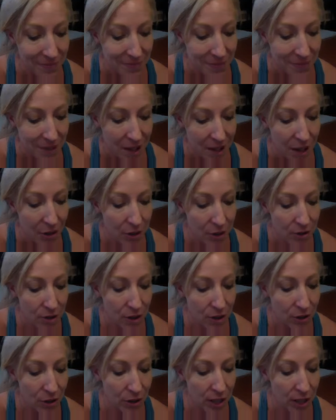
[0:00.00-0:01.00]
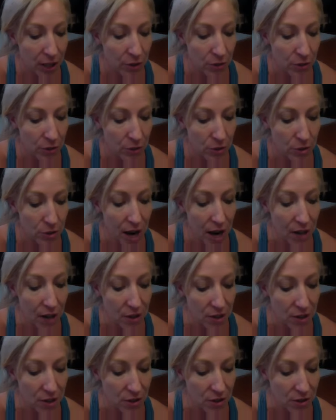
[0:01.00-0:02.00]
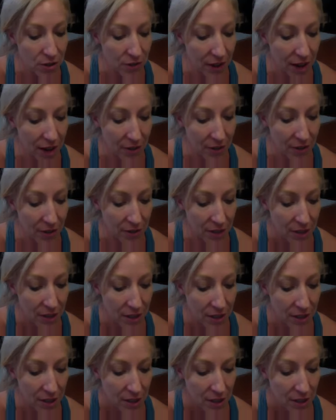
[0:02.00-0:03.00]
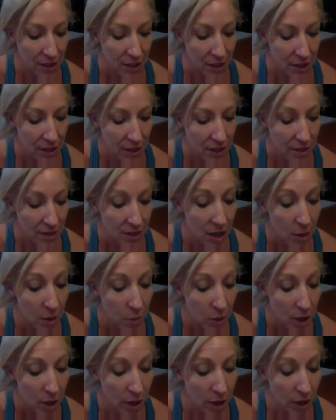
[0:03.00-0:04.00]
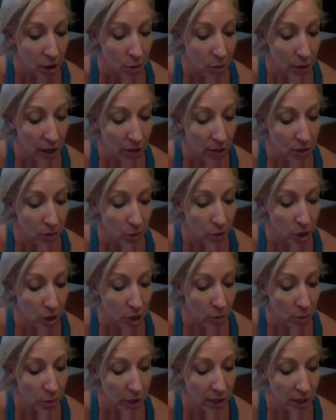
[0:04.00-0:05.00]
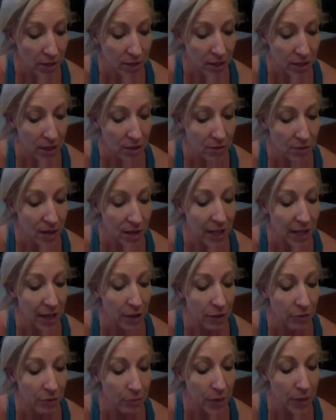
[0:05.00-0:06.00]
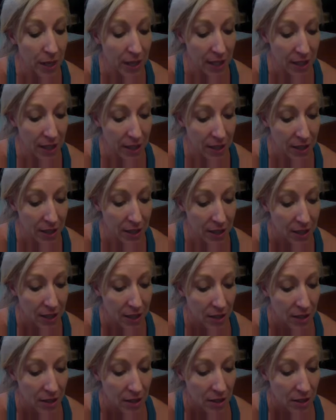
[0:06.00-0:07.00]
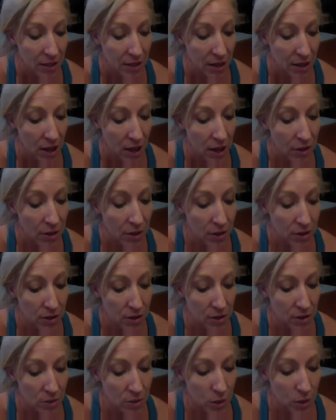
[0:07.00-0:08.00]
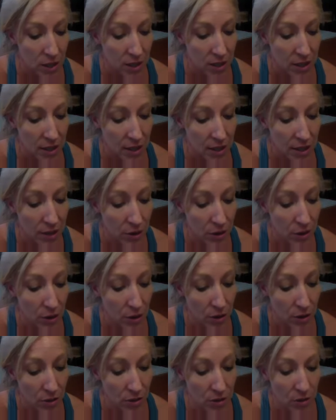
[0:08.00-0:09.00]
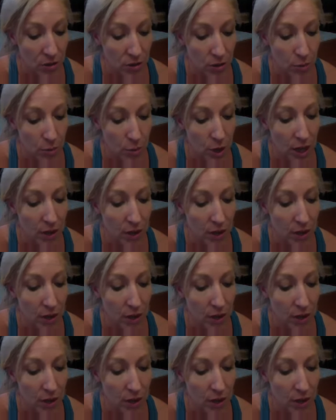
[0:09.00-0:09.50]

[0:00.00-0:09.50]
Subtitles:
Others are looking through trash to survive. Some want to go back to work because they are running out of money. Others want to kill those who break the